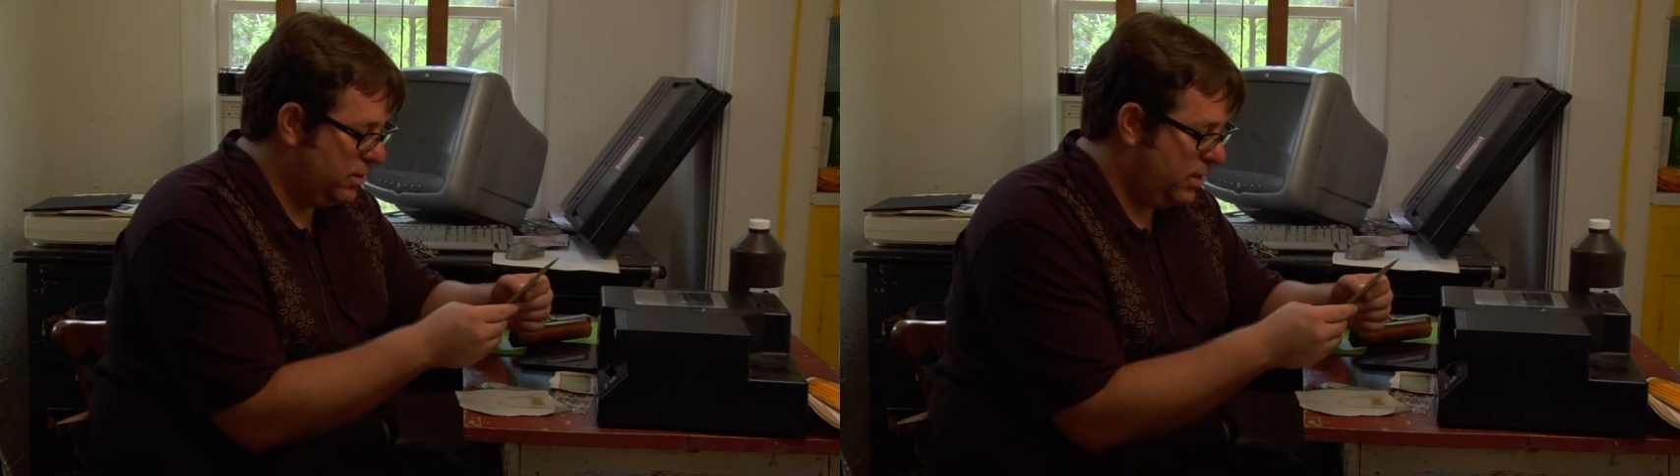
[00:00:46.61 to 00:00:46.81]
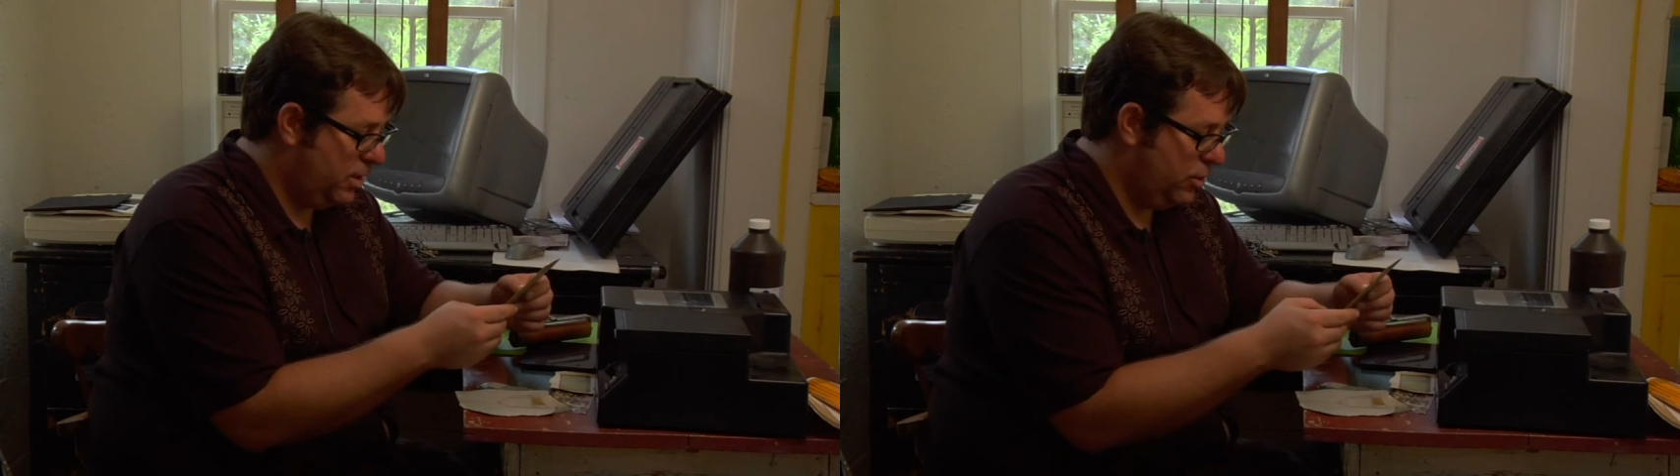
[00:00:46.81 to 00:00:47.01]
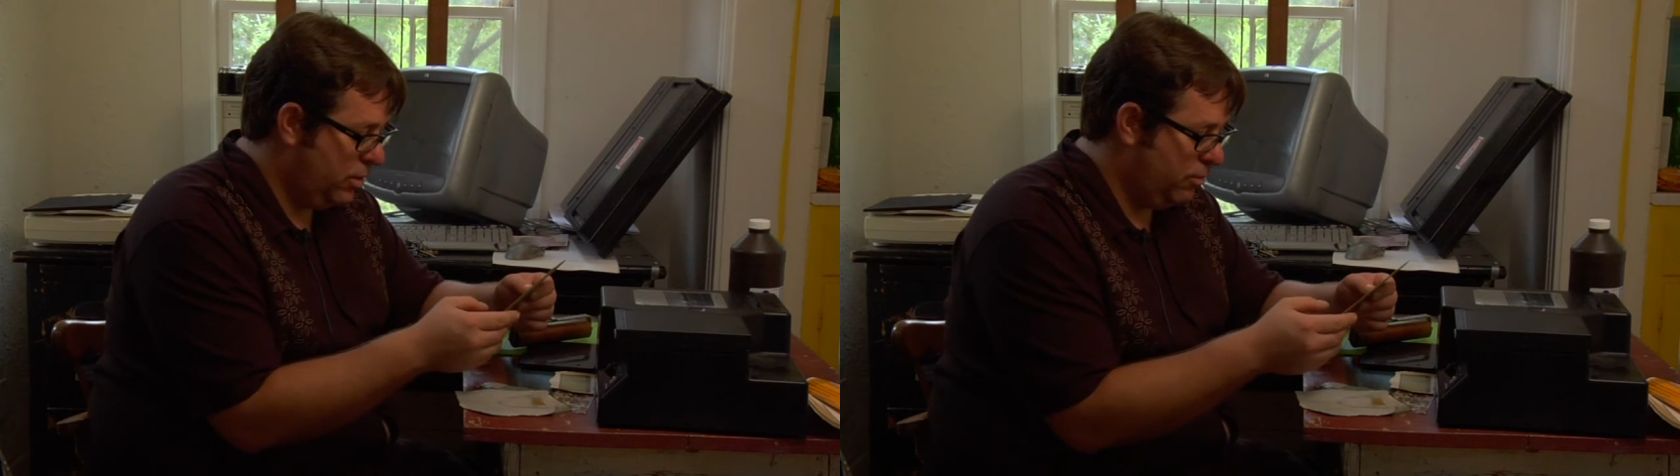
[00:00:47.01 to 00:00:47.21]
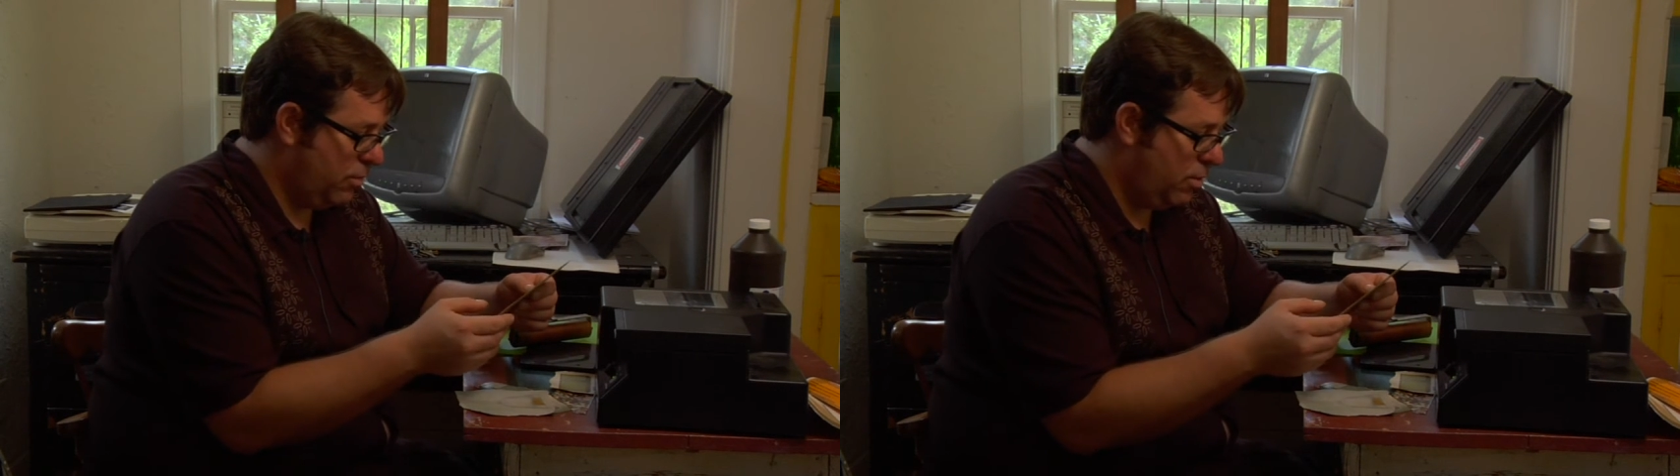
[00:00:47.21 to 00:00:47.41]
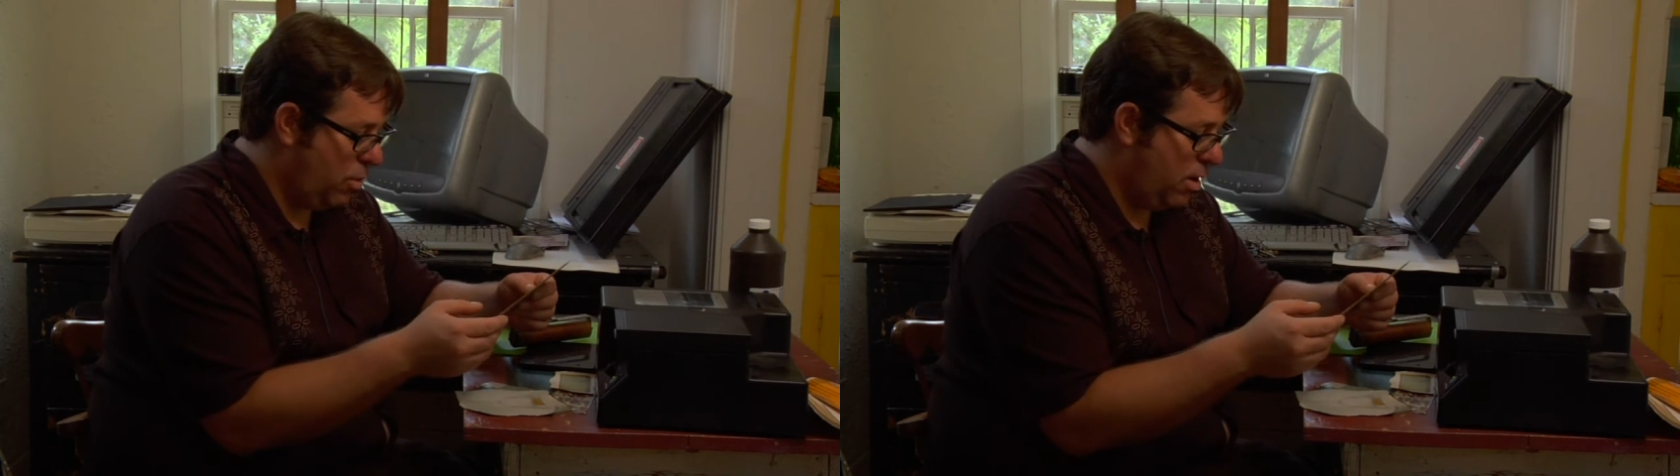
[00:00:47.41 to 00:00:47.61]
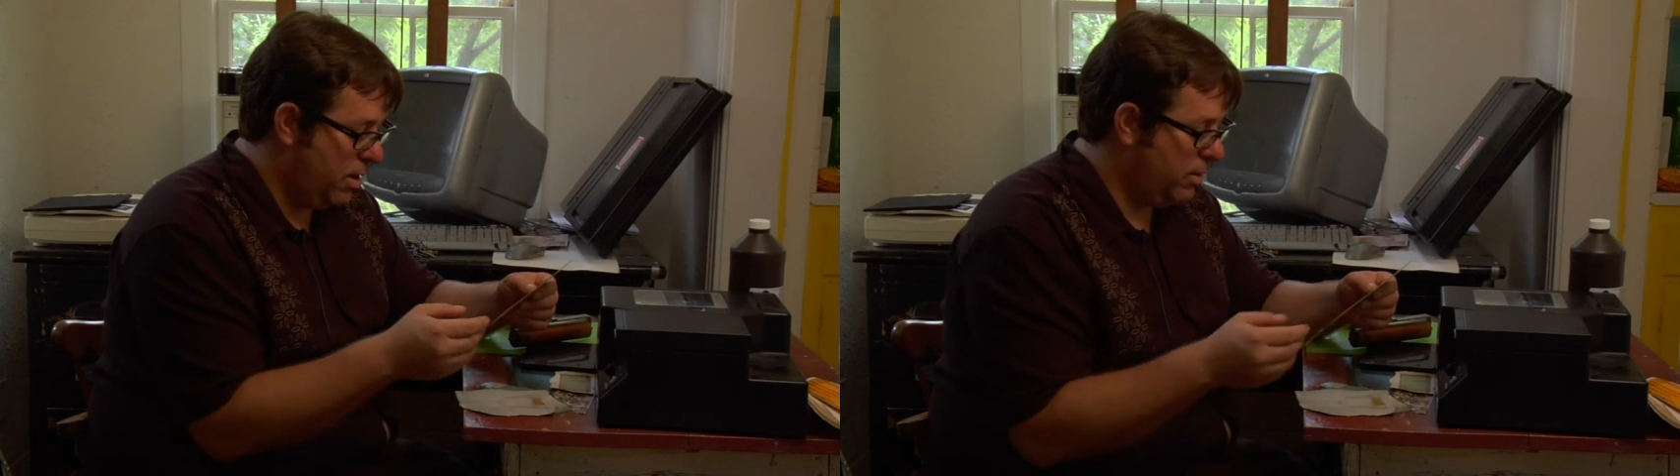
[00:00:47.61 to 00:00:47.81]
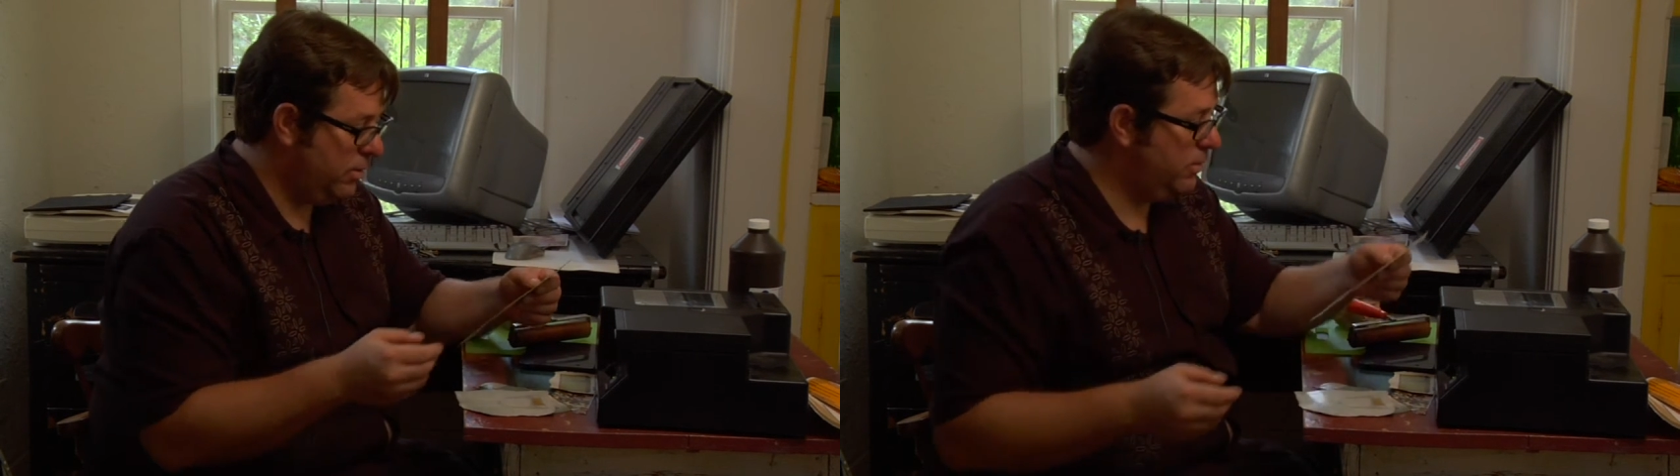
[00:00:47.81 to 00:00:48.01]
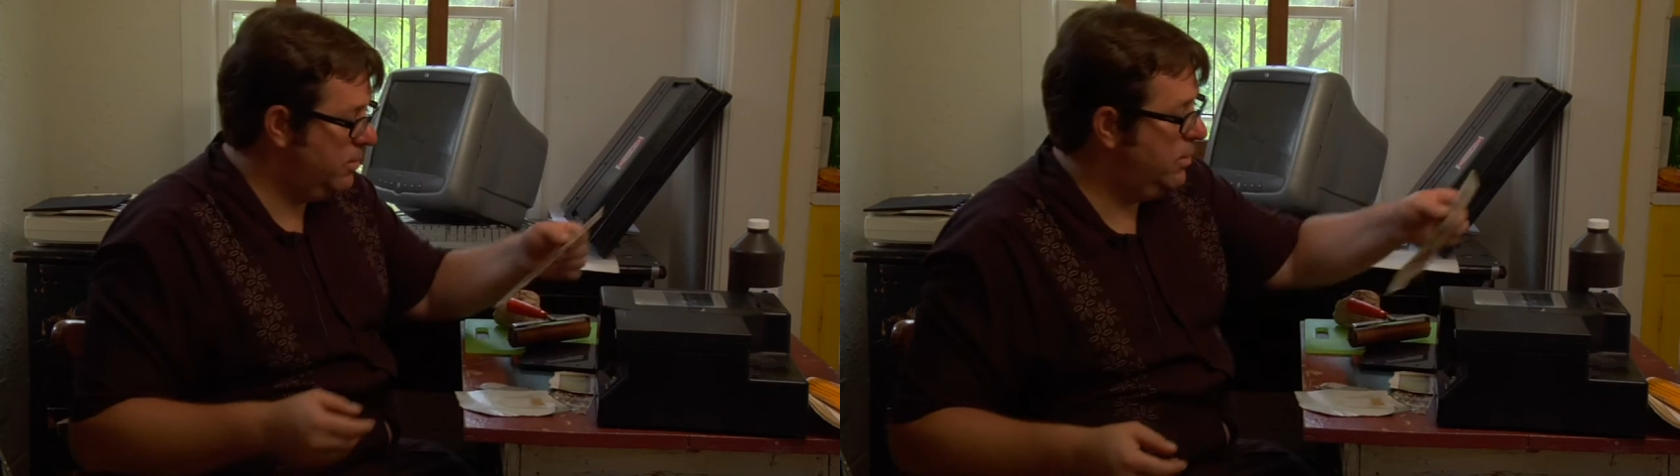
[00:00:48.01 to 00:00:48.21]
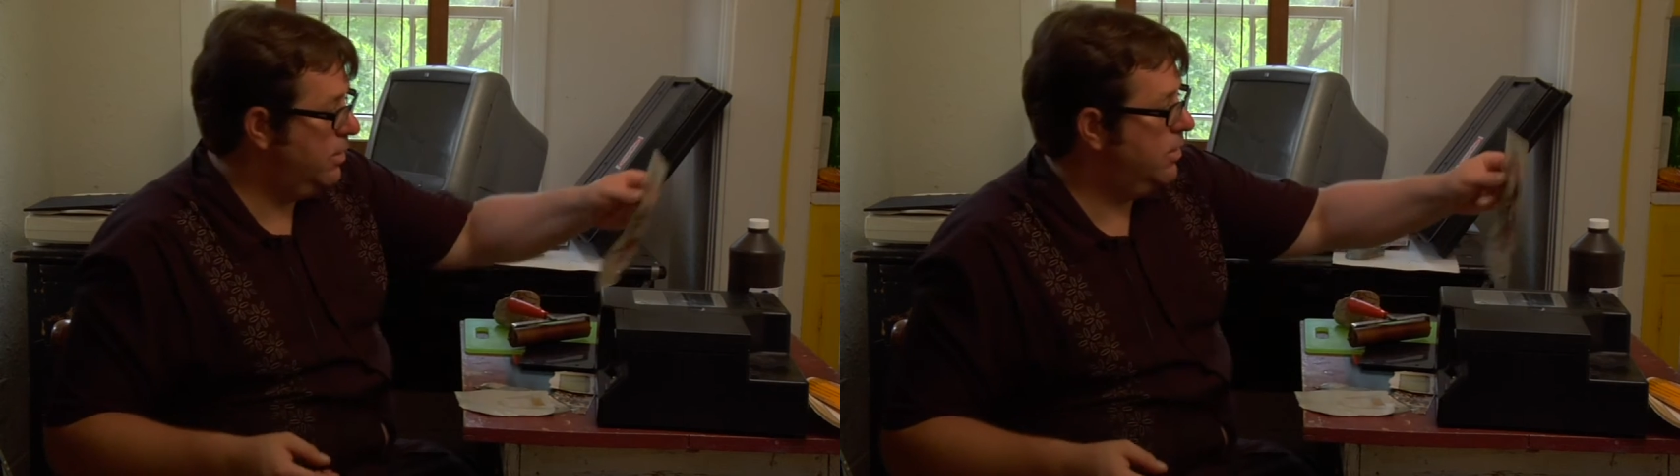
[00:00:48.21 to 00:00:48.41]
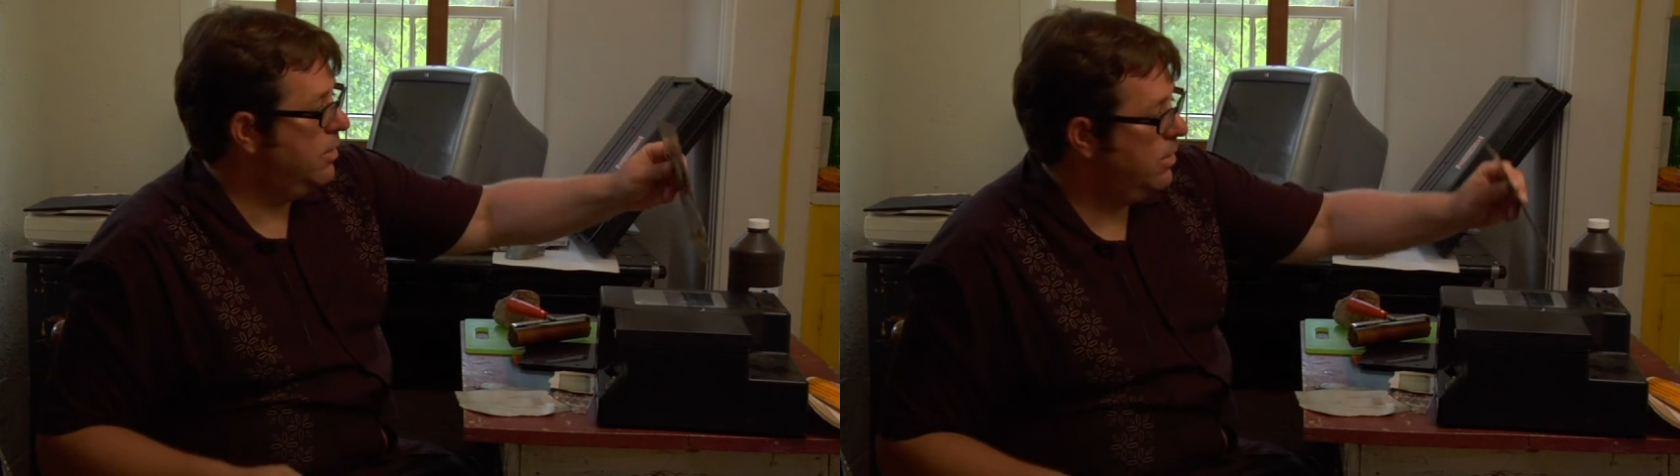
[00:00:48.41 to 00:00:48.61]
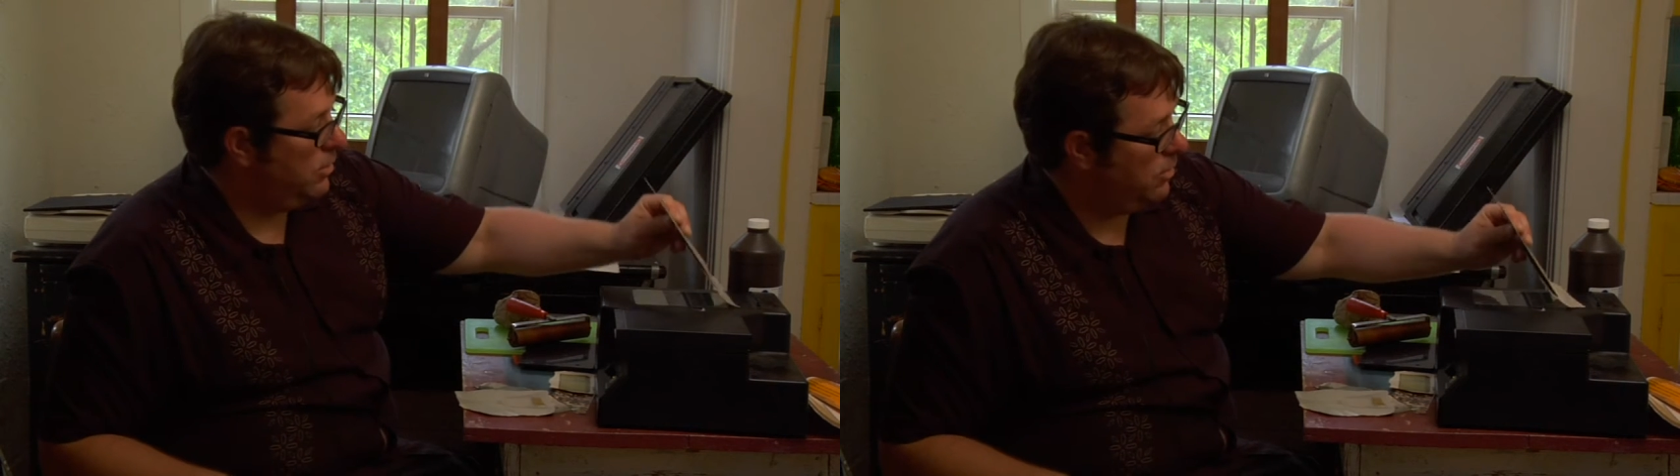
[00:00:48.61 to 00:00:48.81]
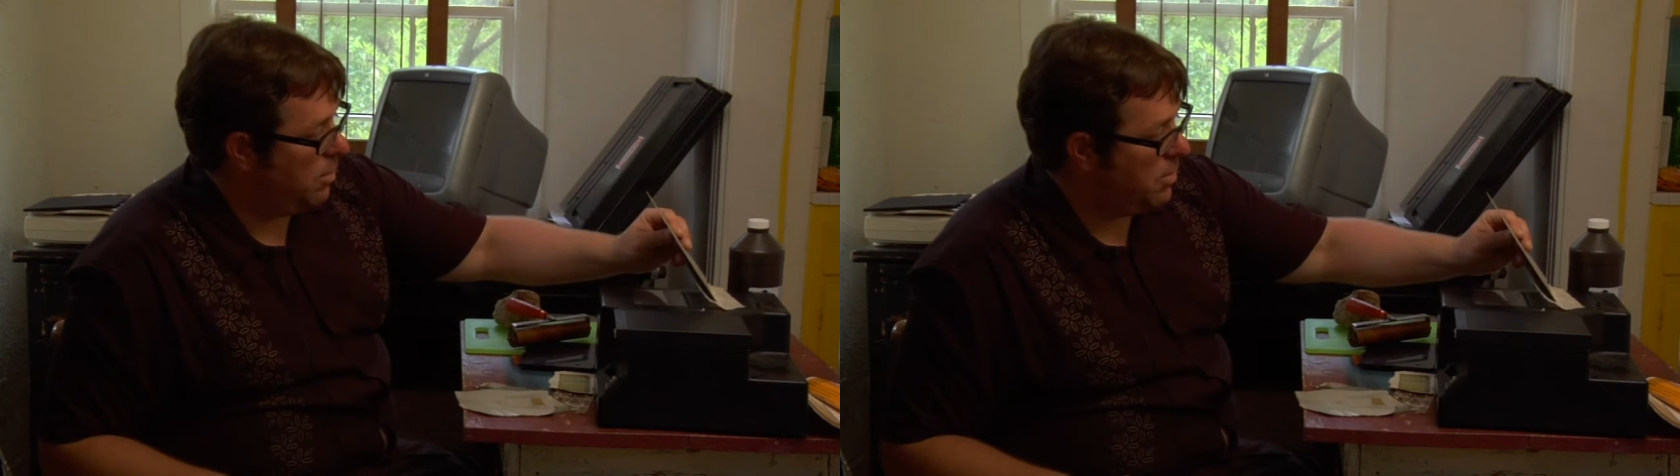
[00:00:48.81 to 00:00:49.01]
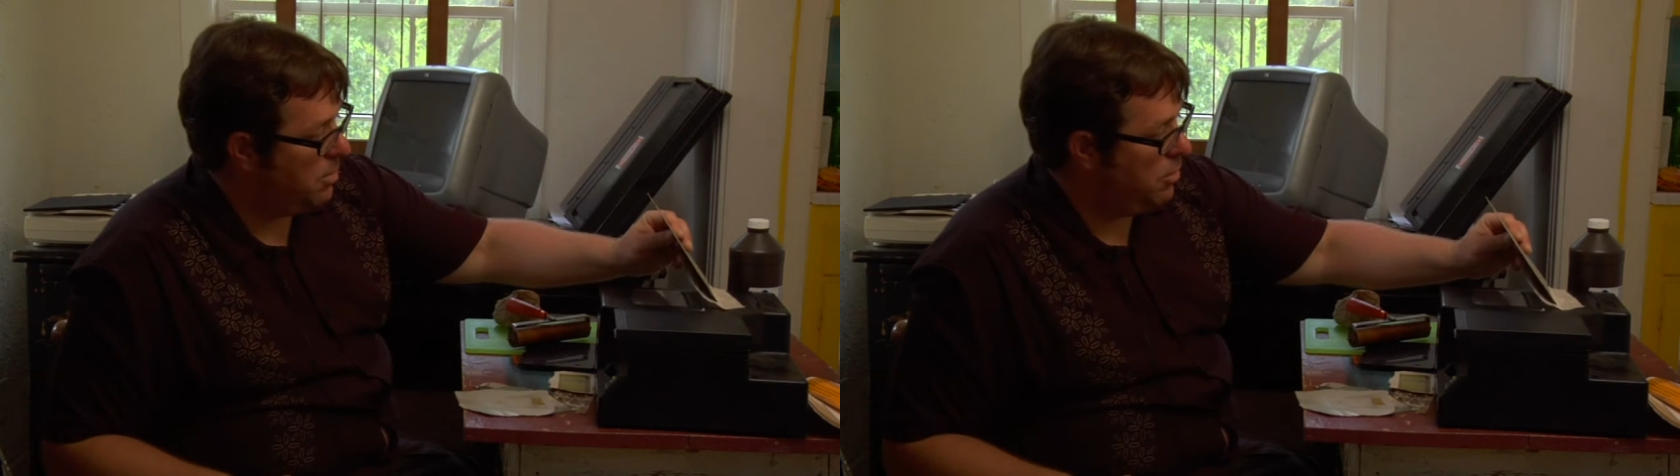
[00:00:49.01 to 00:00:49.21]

and you can run wild. So I'm going to